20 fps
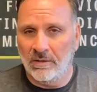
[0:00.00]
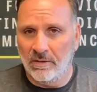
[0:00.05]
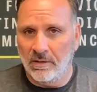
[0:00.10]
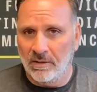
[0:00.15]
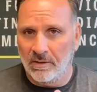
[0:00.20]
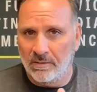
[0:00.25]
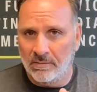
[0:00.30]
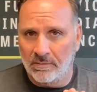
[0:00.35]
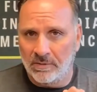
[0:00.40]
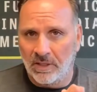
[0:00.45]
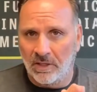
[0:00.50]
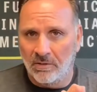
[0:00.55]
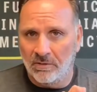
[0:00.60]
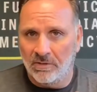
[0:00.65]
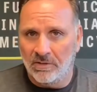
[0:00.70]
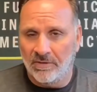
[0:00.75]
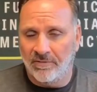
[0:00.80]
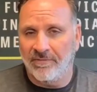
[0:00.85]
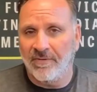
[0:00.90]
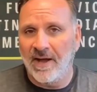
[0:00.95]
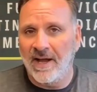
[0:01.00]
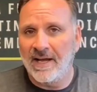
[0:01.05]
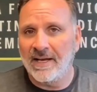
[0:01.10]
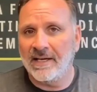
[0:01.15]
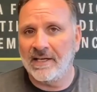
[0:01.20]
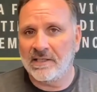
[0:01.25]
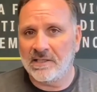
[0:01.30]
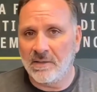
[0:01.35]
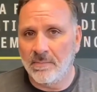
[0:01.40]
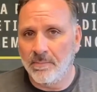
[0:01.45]
defining
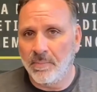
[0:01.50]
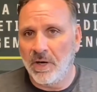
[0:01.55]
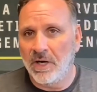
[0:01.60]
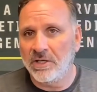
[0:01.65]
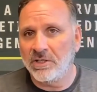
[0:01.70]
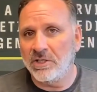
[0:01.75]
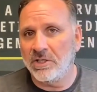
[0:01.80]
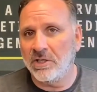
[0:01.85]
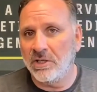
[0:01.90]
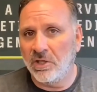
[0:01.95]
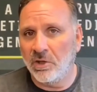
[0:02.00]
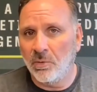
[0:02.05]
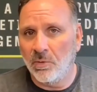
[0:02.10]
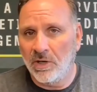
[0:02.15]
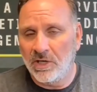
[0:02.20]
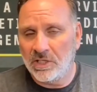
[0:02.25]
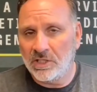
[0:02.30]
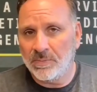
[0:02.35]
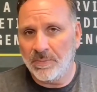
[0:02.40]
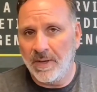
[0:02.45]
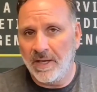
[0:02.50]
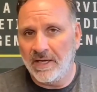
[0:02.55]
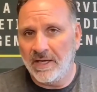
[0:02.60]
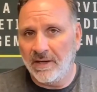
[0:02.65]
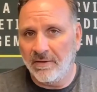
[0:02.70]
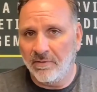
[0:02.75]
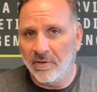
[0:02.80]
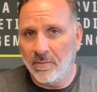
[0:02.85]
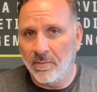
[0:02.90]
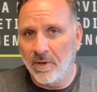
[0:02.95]
some budget that you want to spend
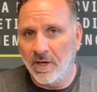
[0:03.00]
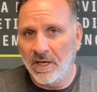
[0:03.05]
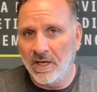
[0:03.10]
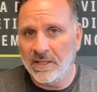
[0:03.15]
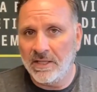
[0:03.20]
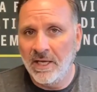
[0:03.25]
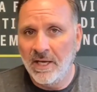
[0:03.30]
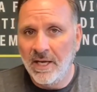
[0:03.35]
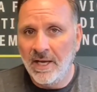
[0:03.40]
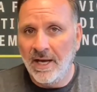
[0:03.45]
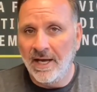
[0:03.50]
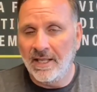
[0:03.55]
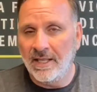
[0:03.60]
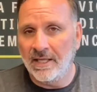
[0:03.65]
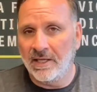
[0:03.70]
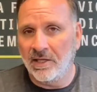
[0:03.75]
every month, I think